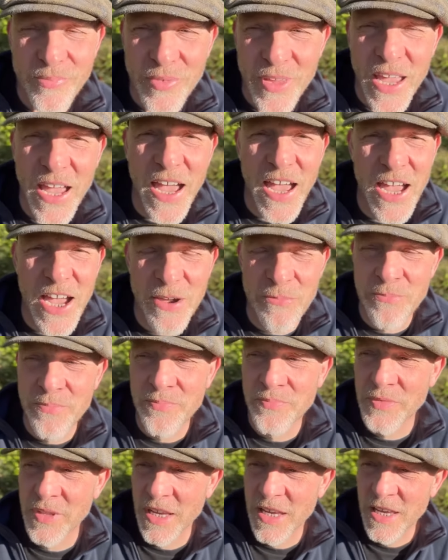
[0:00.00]

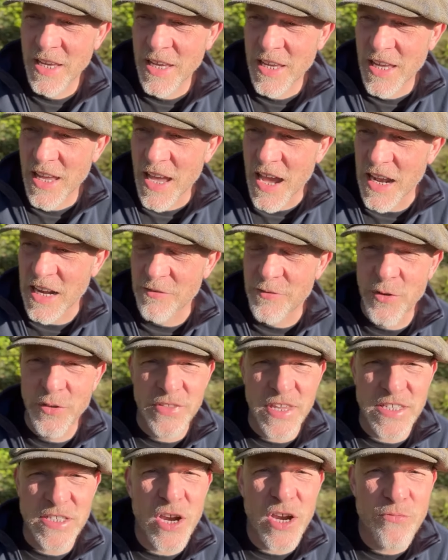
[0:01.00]
And if
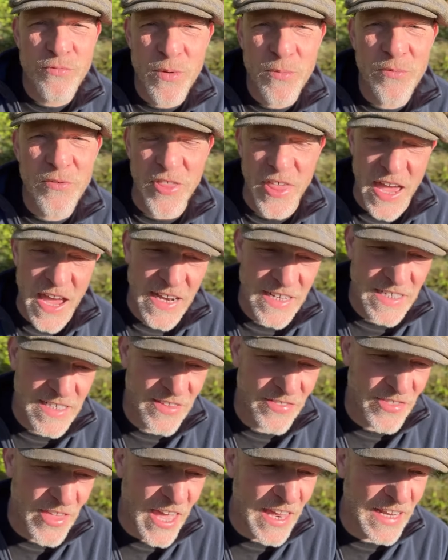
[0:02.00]
there's no room for that,
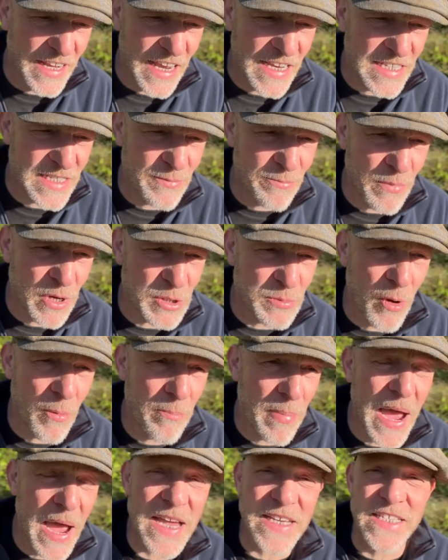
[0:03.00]
then it's a much more
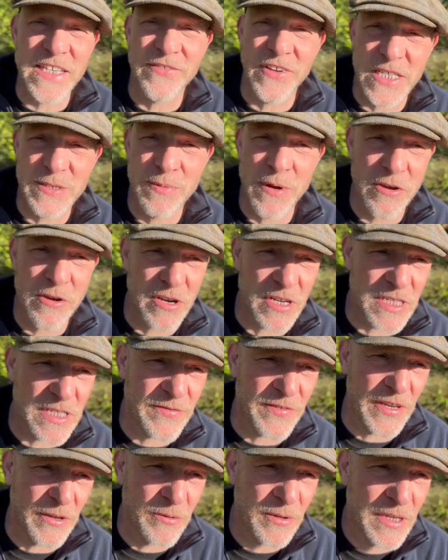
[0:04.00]
passive experience
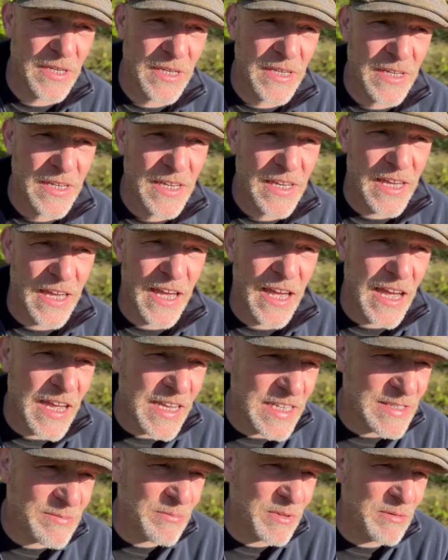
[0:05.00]
for you.
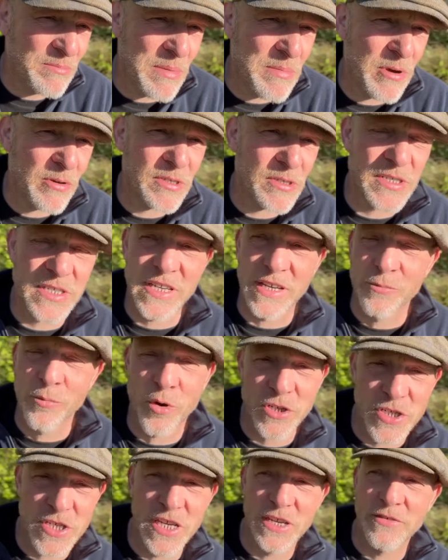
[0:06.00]
You maybe also sit and
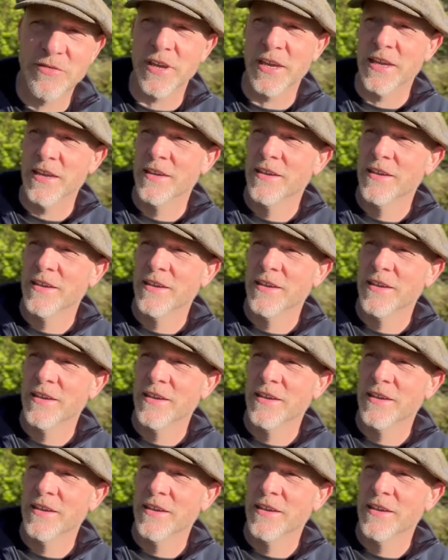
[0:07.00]
watch TV.